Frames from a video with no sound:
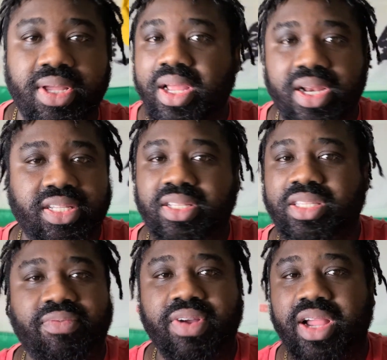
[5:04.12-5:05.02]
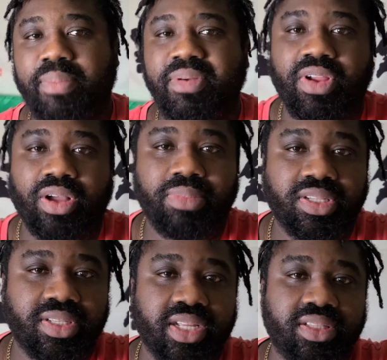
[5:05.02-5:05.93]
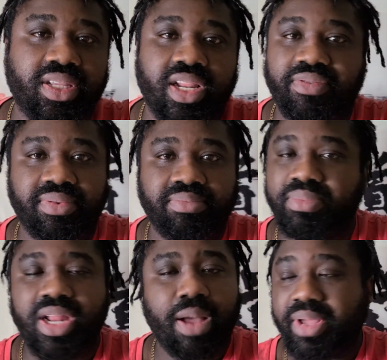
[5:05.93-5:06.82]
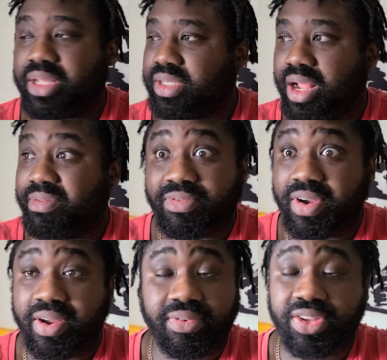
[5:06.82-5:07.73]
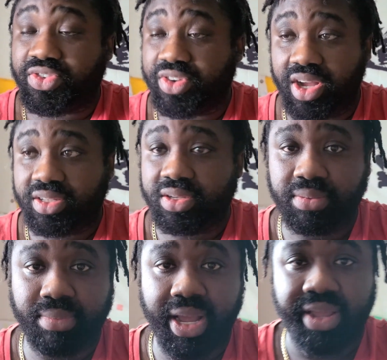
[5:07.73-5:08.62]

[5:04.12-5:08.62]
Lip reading: This is not a very happy Vlogmas date 11. I'm not happy at all. Very distraught. Bye.